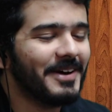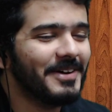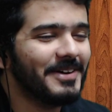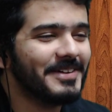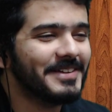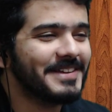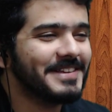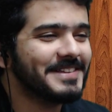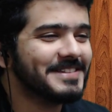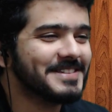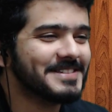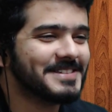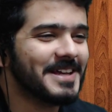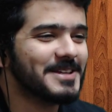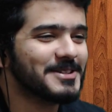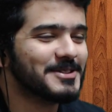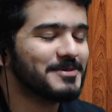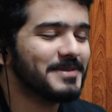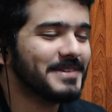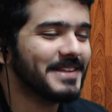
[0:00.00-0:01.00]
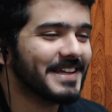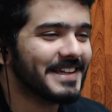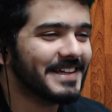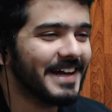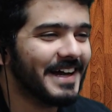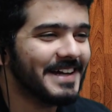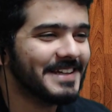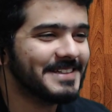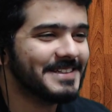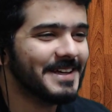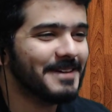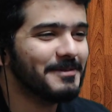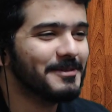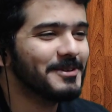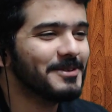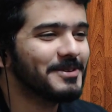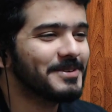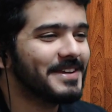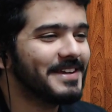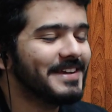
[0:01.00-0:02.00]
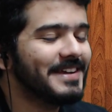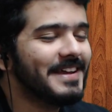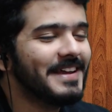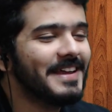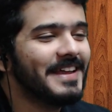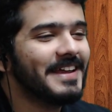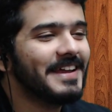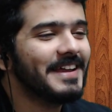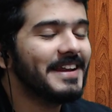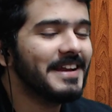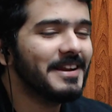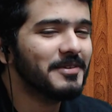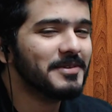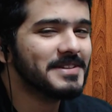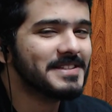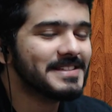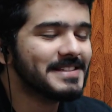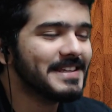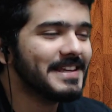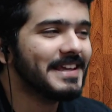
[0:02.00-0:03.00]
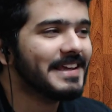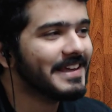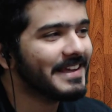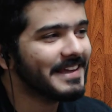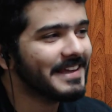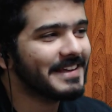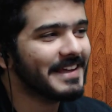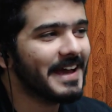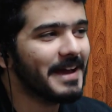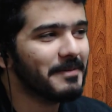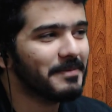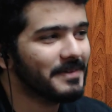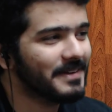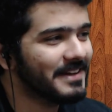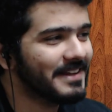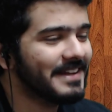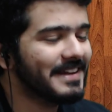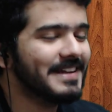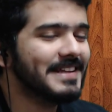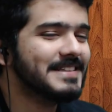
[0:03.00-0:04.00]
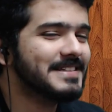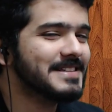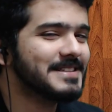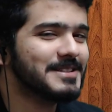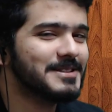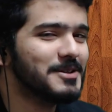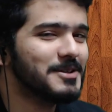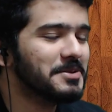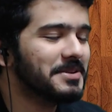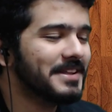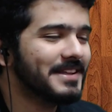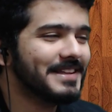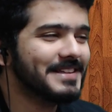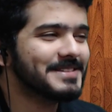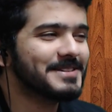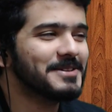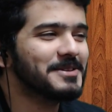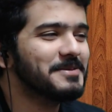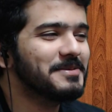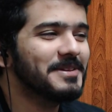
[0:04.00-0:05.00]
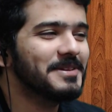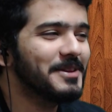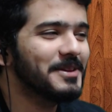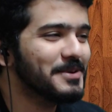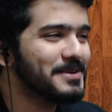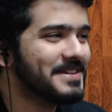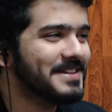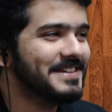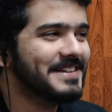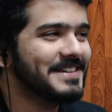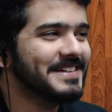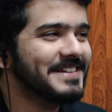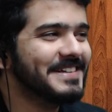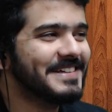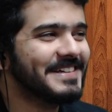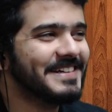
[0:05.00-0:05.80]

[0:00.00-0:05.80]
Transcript: oh, this has to be the goddamn Loki. He didn't even see it happen, and he just knew that it's gonna be Loki.